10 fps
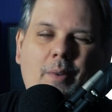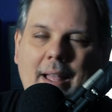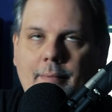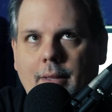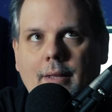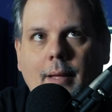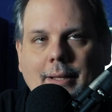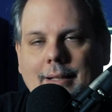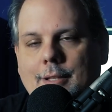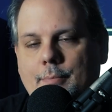Well, I
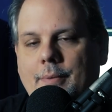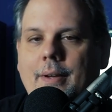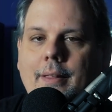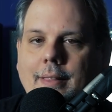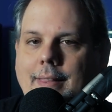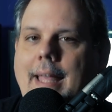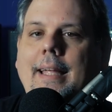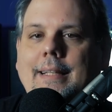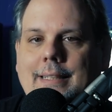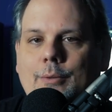mean, let's be fair. The
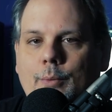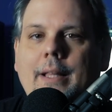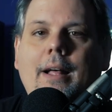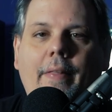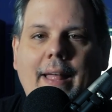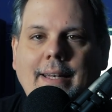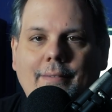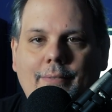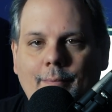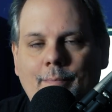Thing isn't really all that
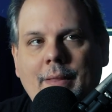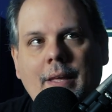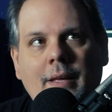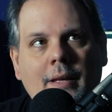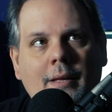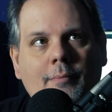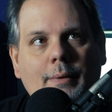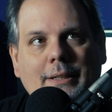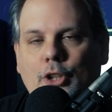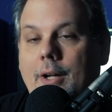different,
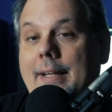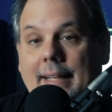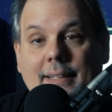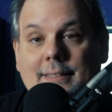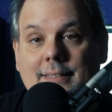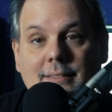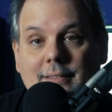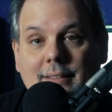but Johnny is.